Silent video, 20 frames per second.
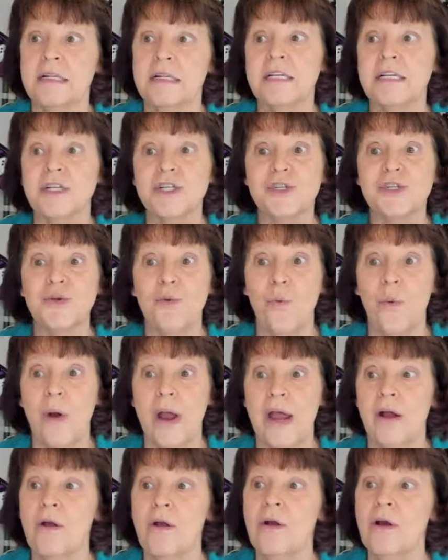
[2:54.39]
It's a
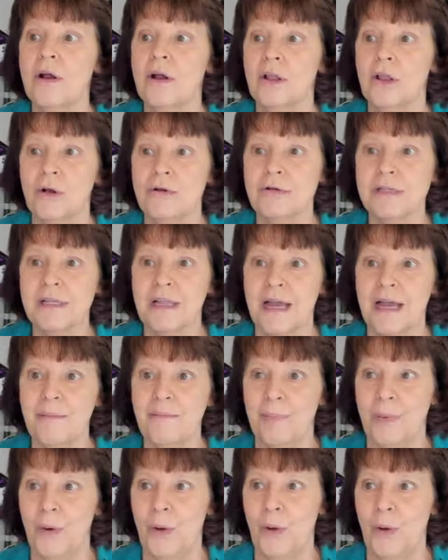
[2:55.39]
square
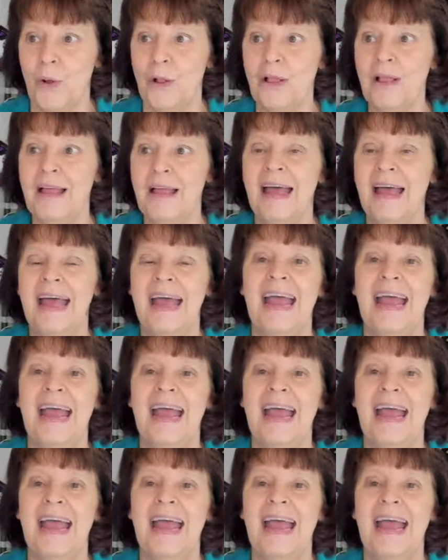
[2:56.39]
clothesline bowl.